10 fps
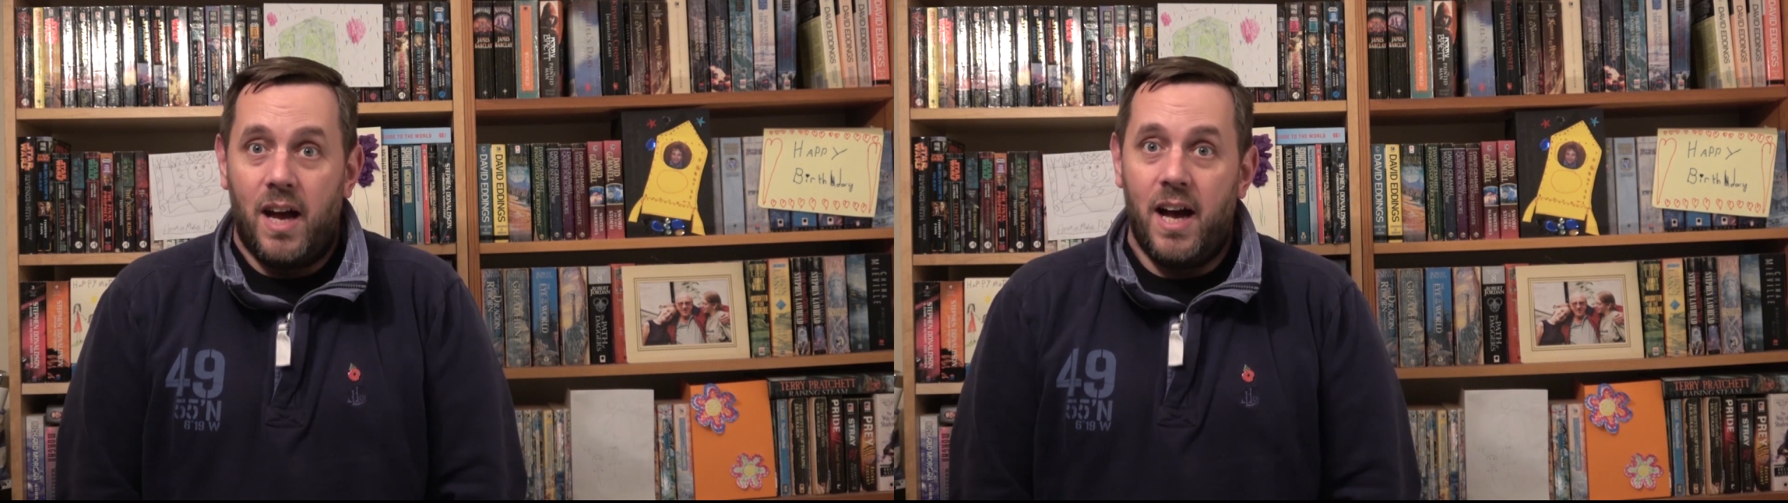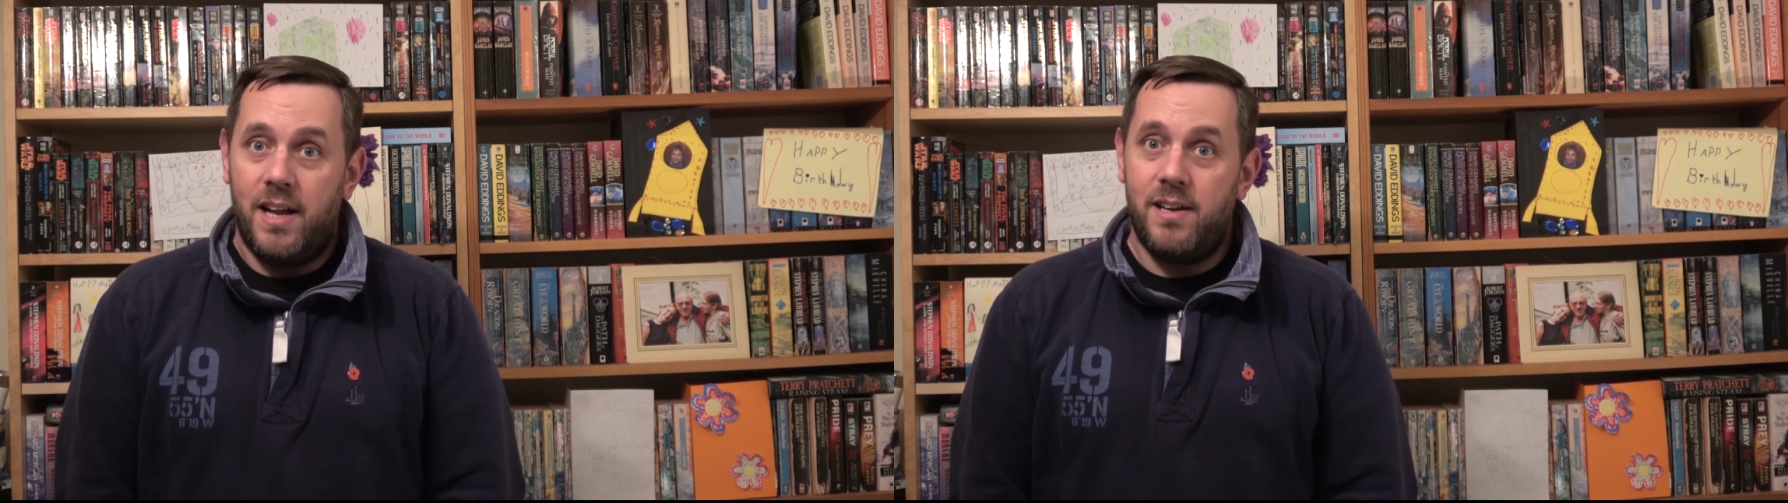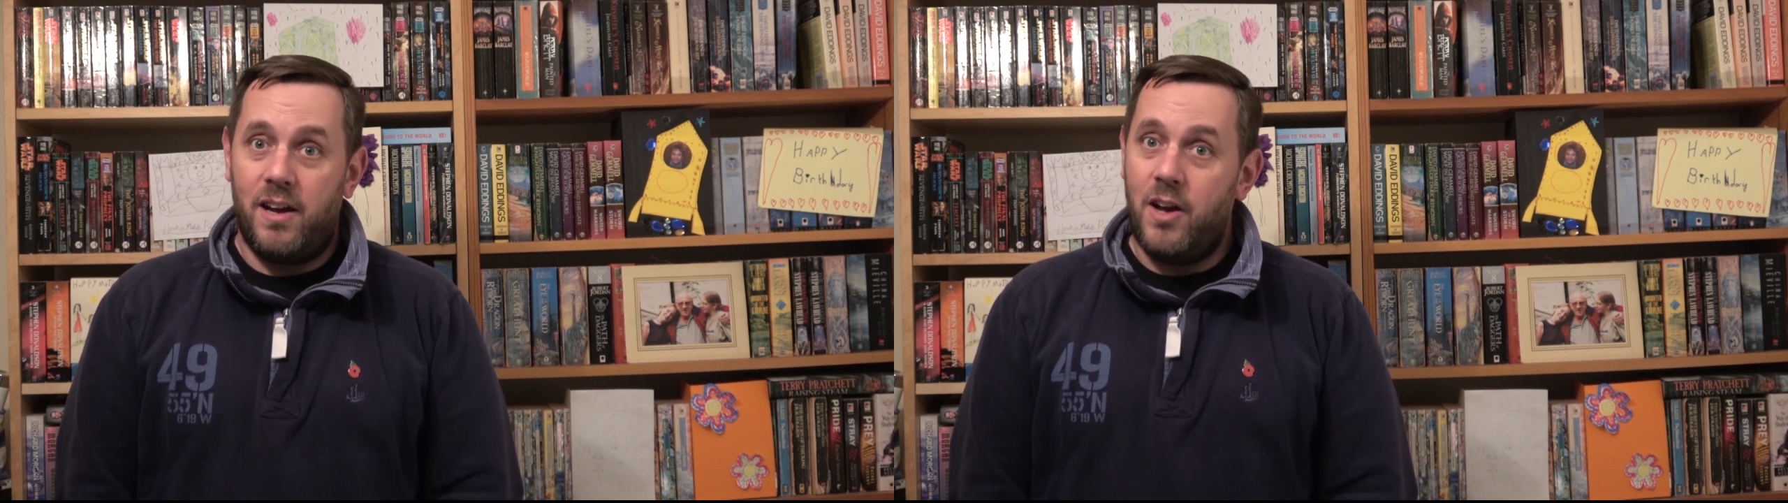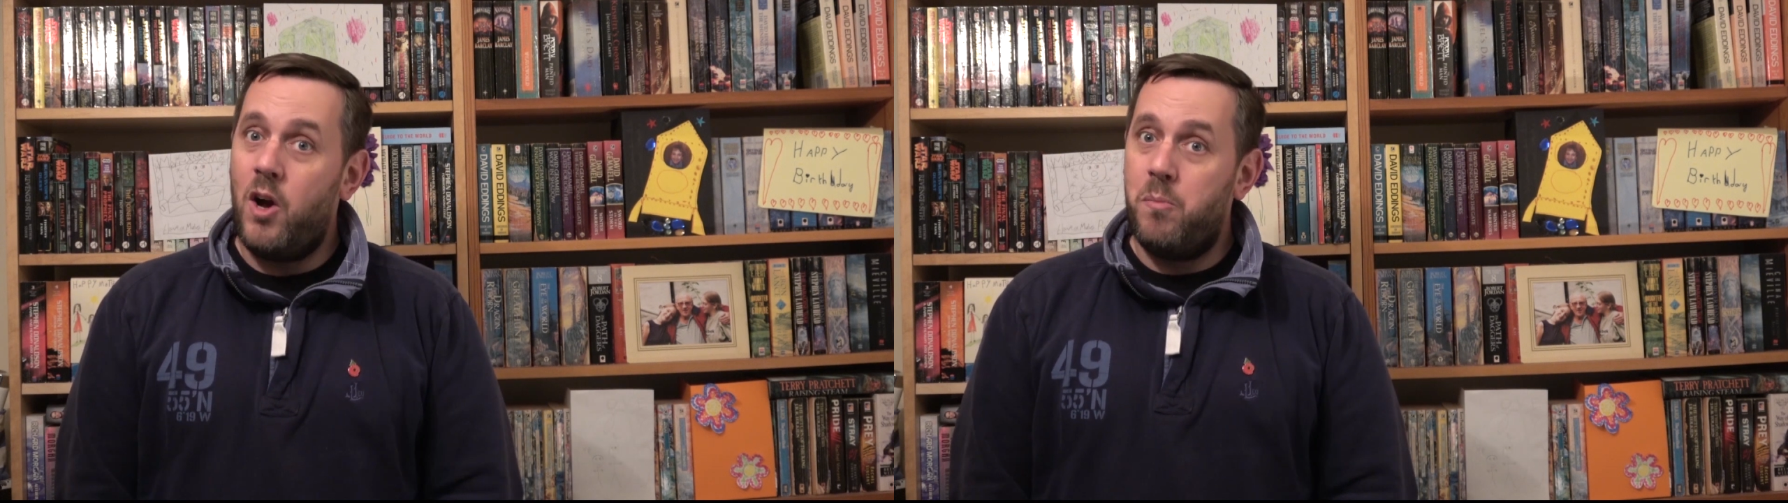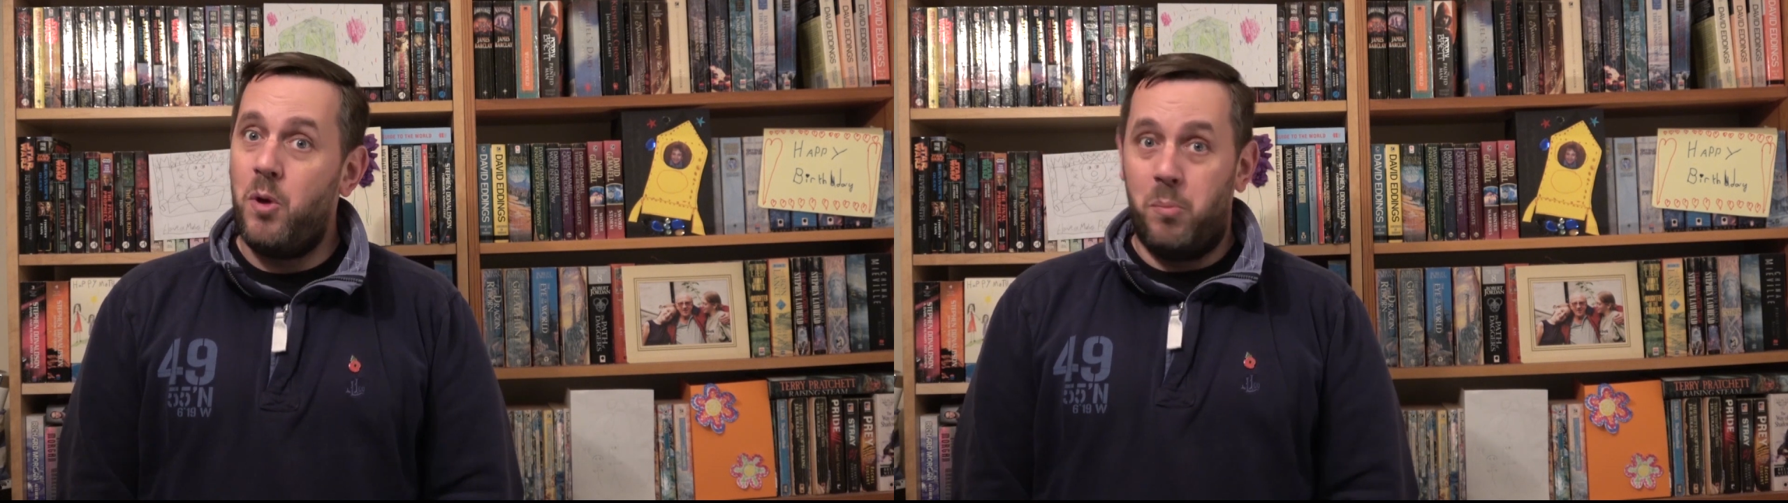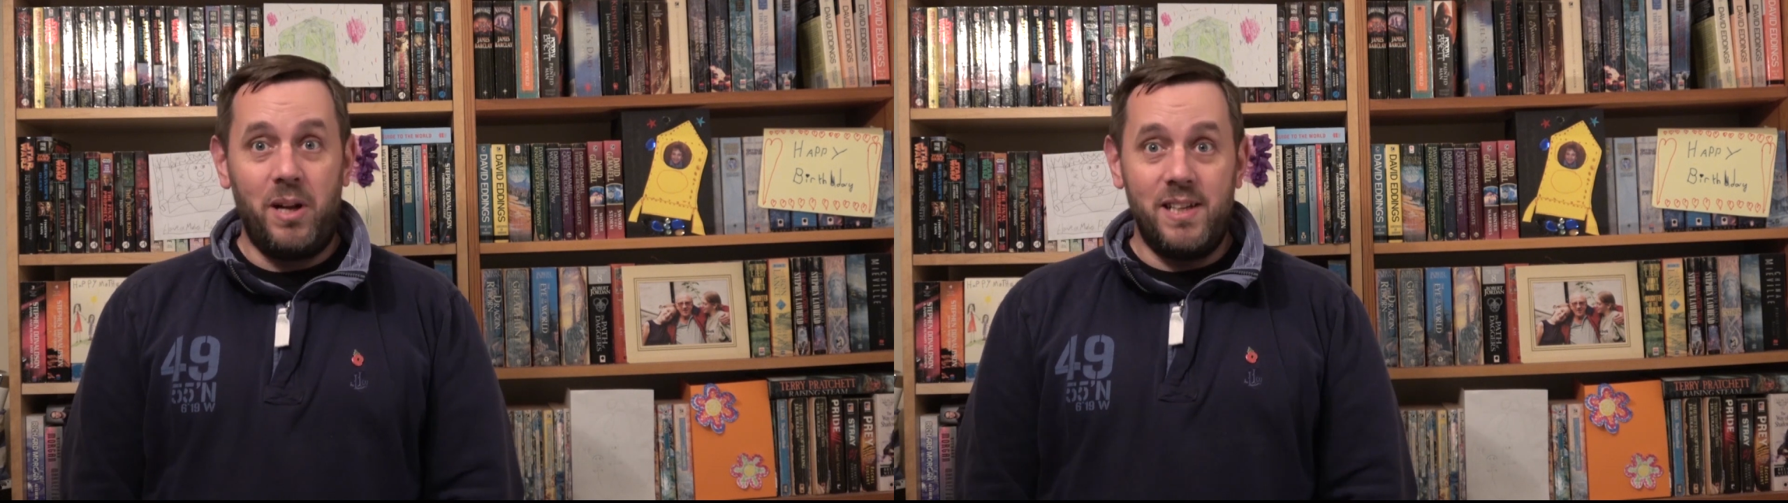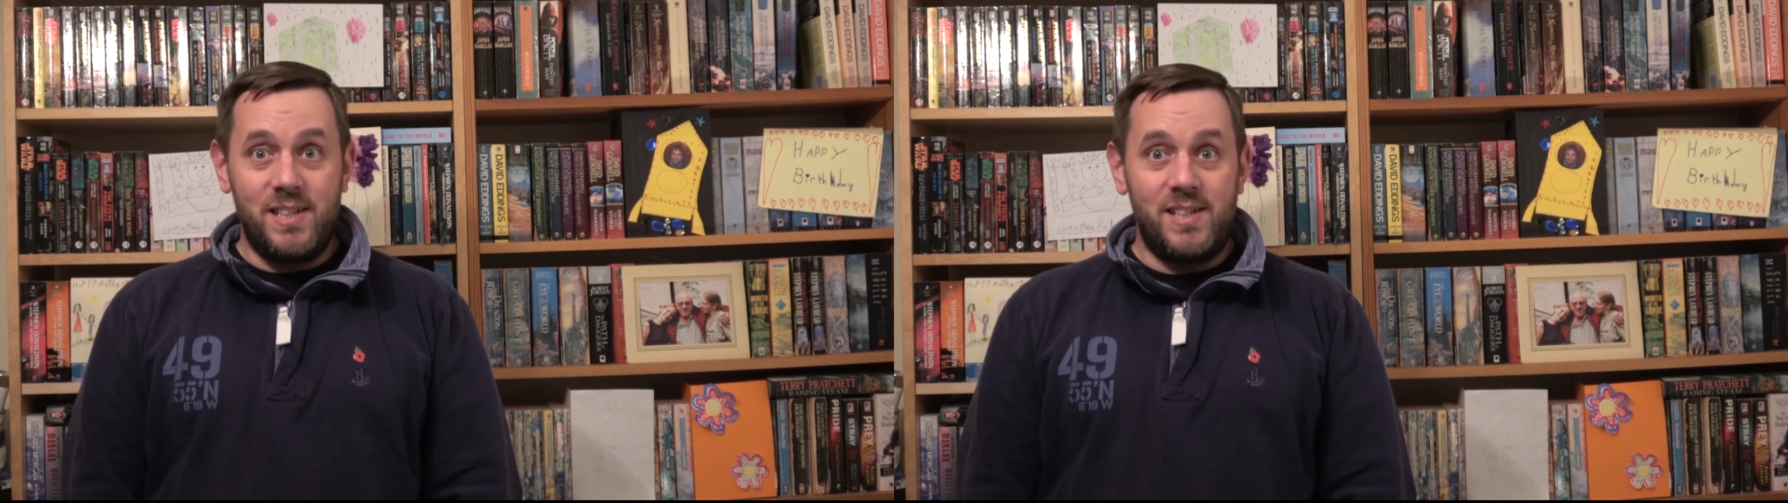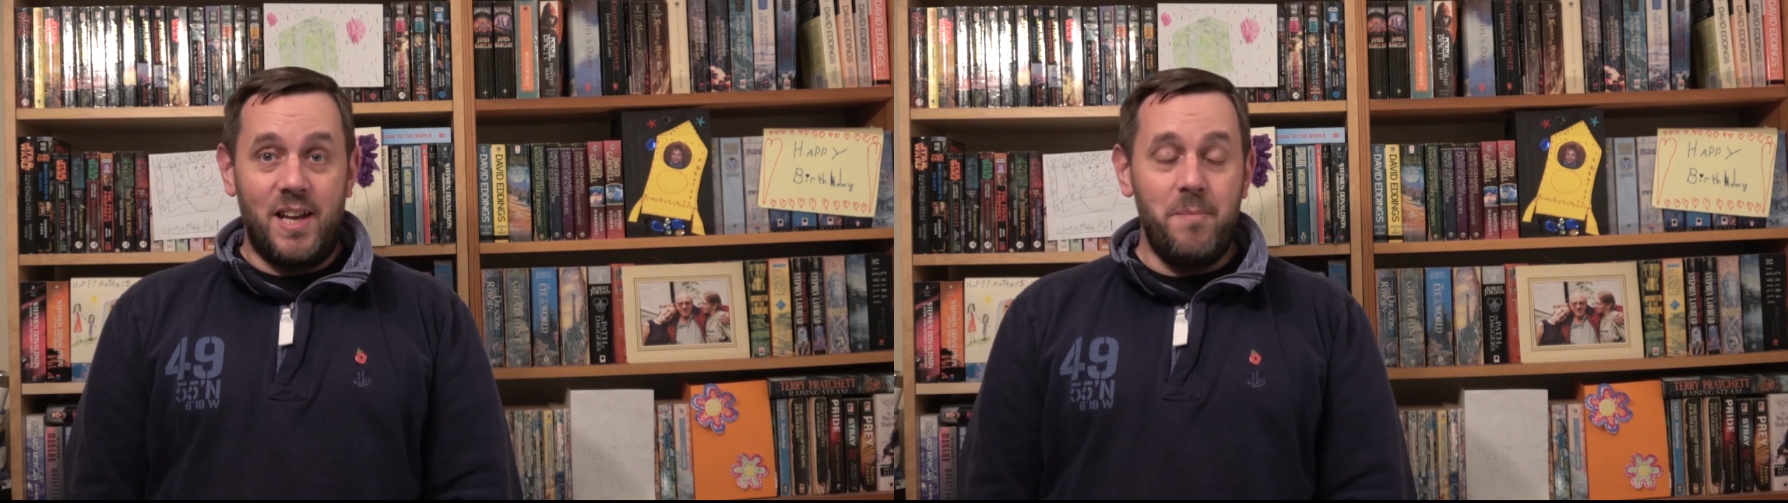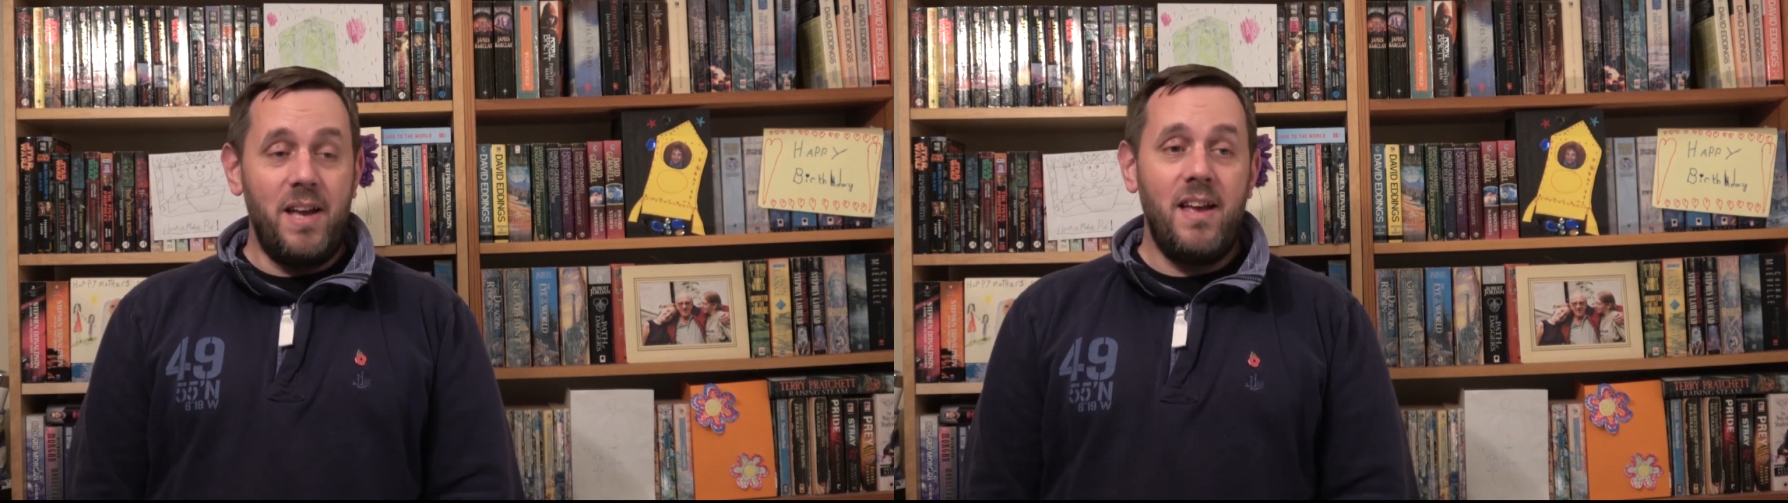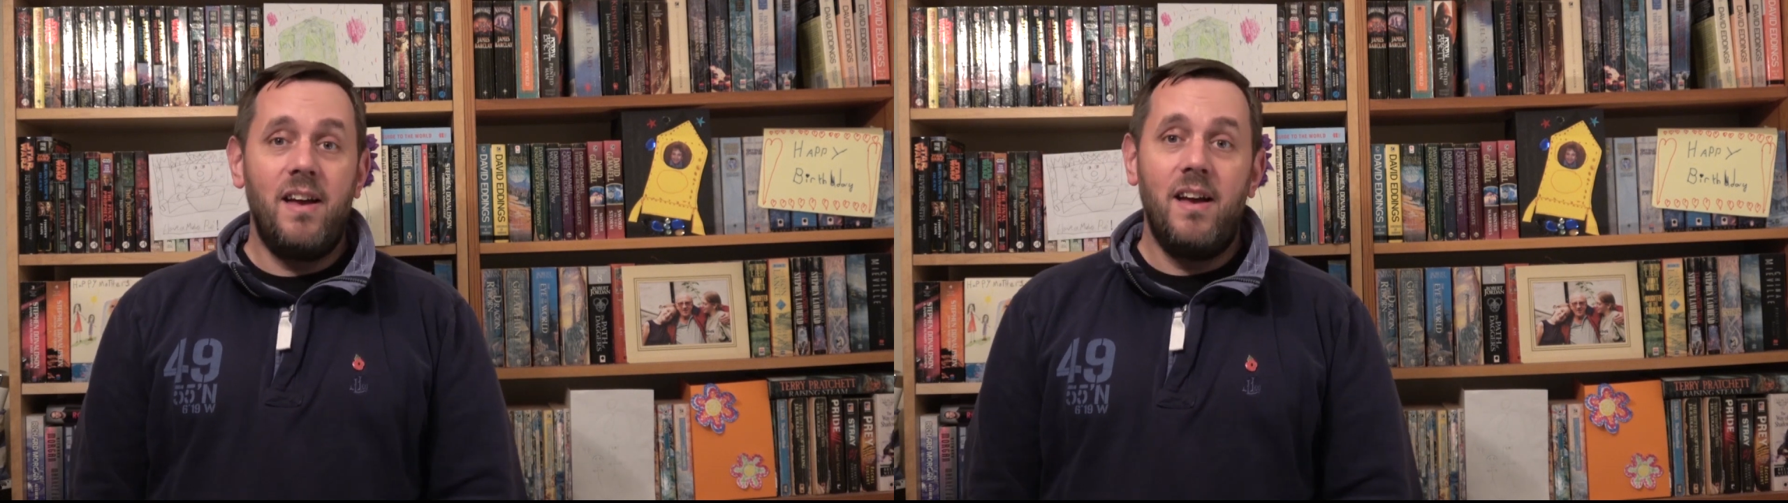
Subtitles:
and I hope you're pleased to see me.